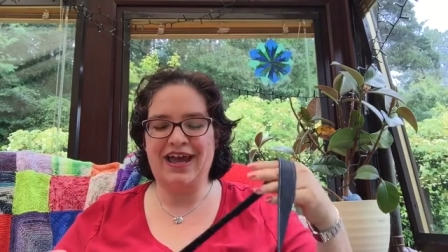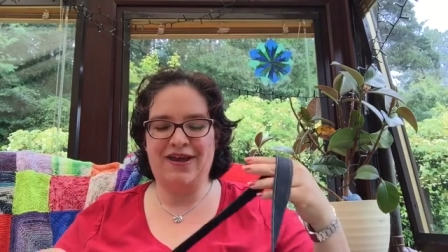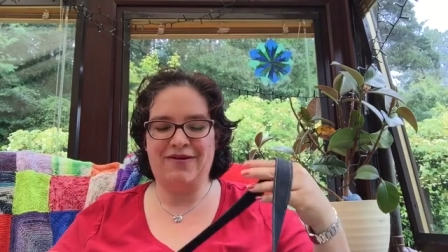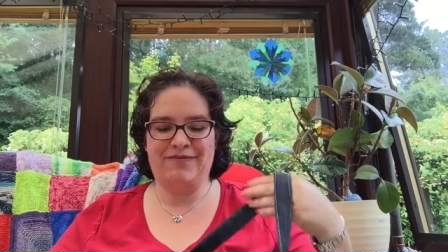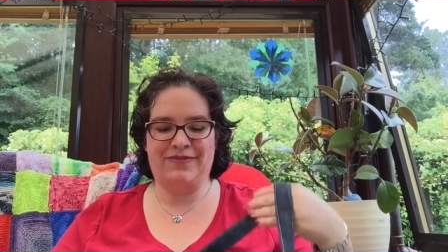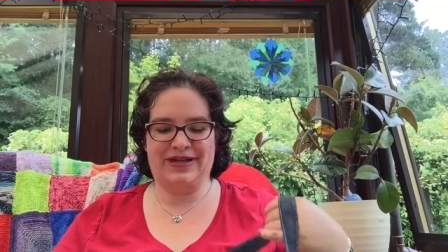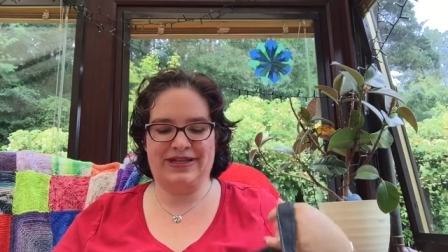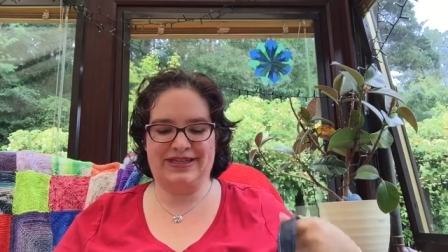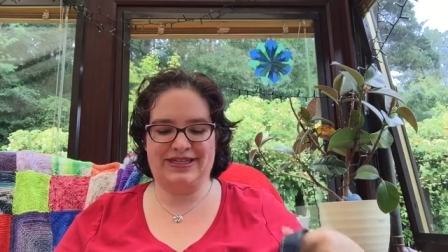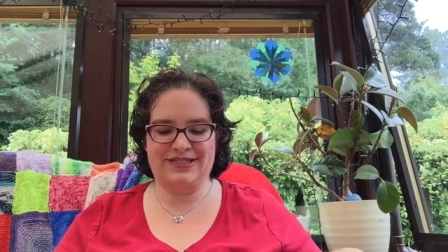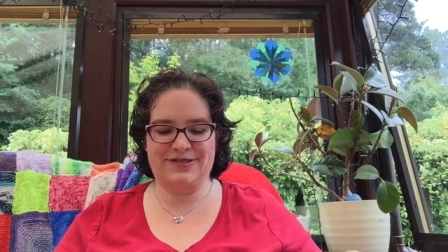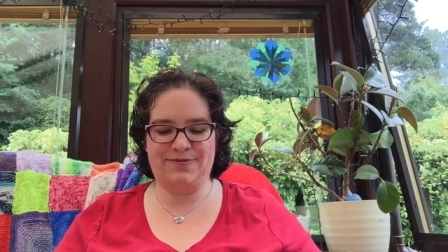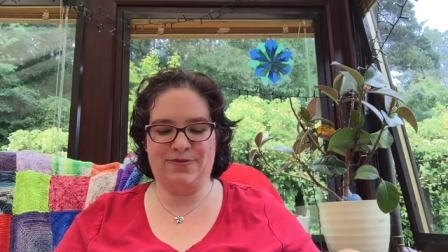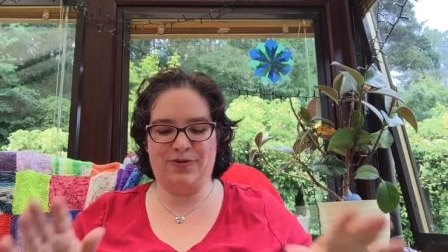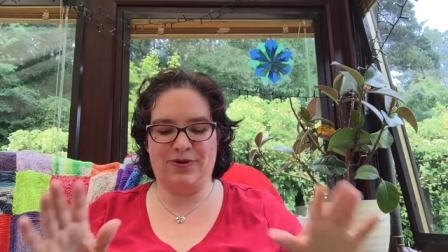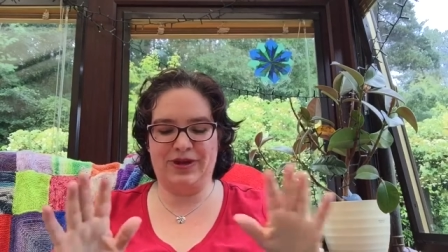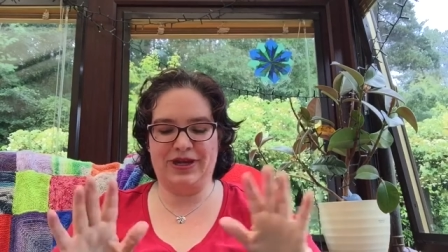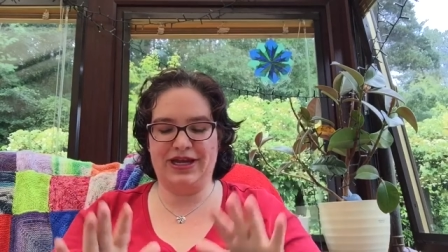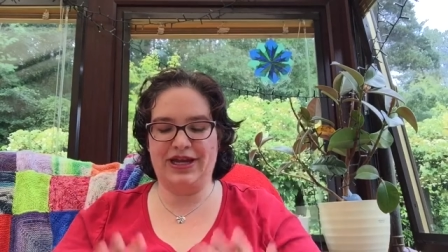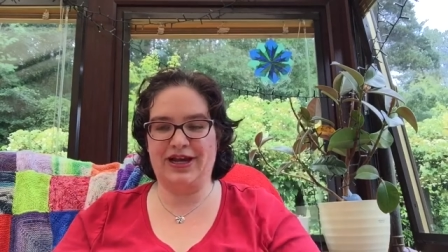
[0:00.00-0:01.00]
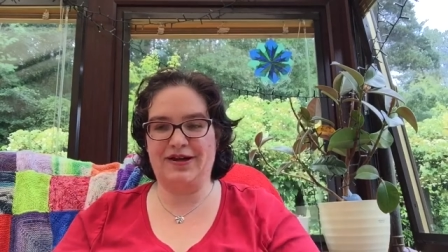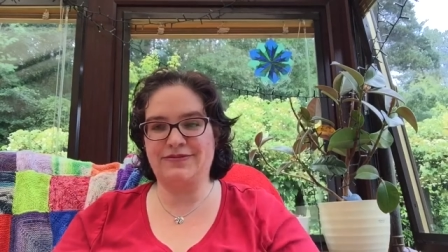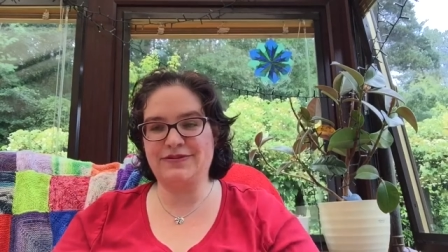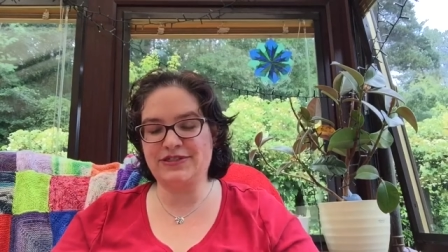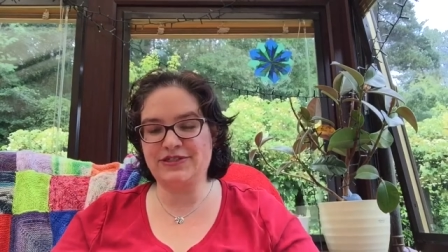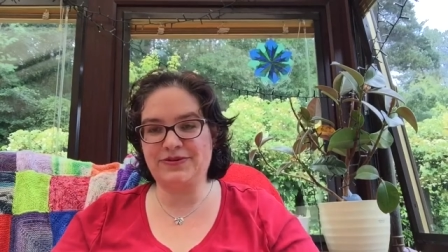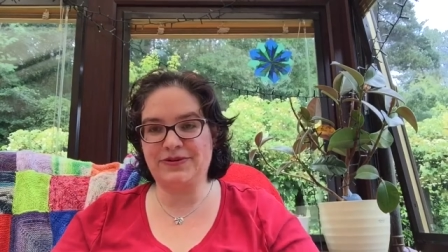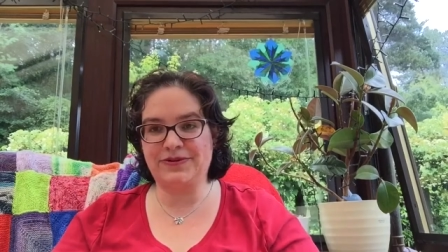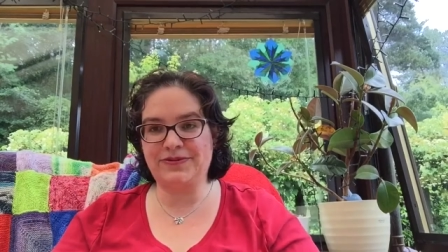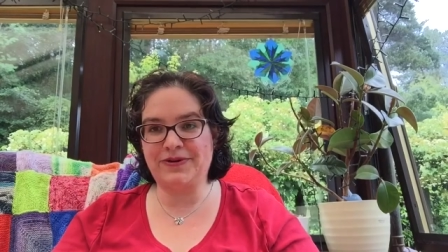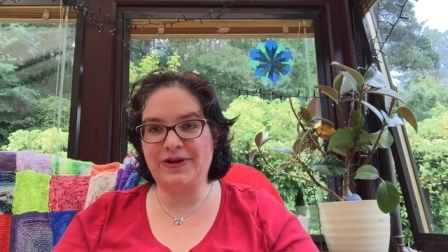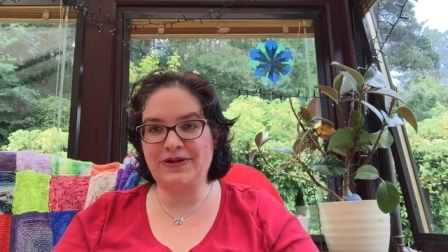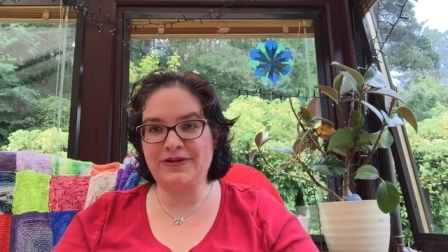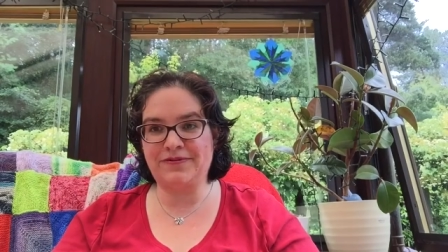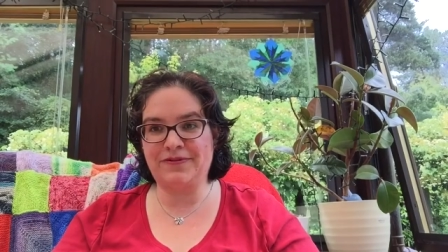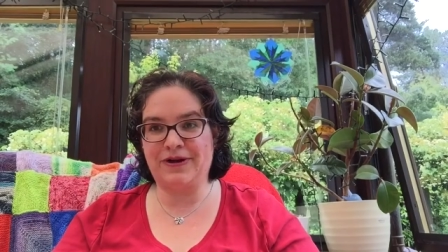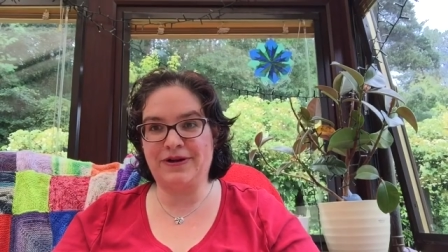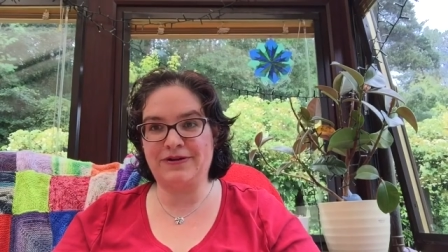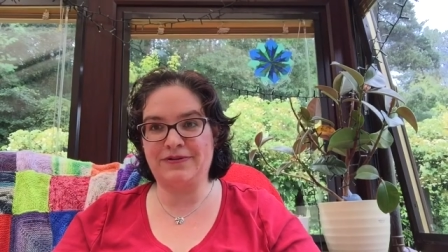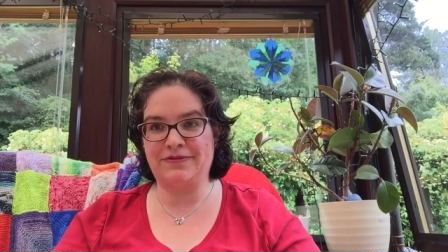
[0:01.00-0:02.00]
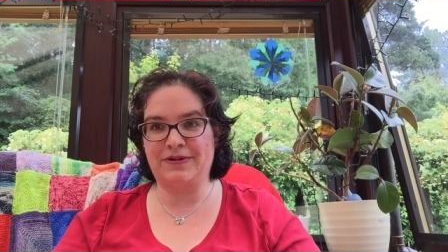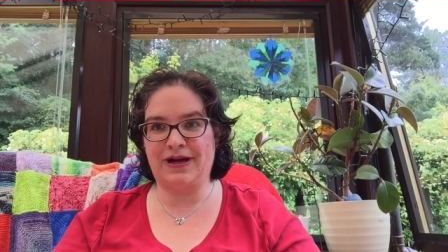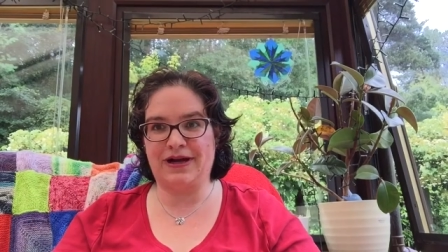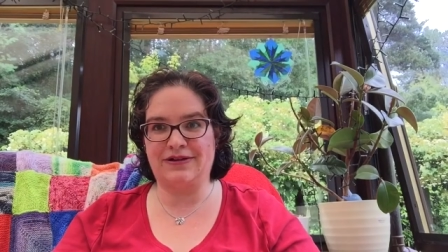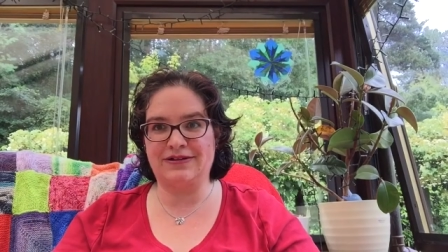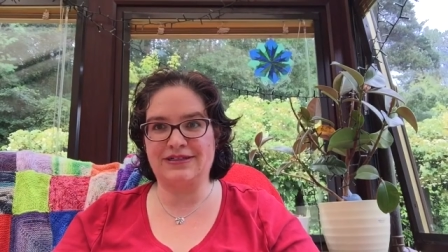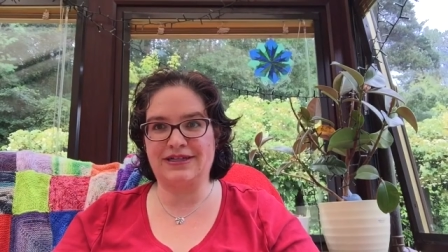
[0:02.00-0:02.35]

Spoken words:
But at this point, I'm just going round and round and round,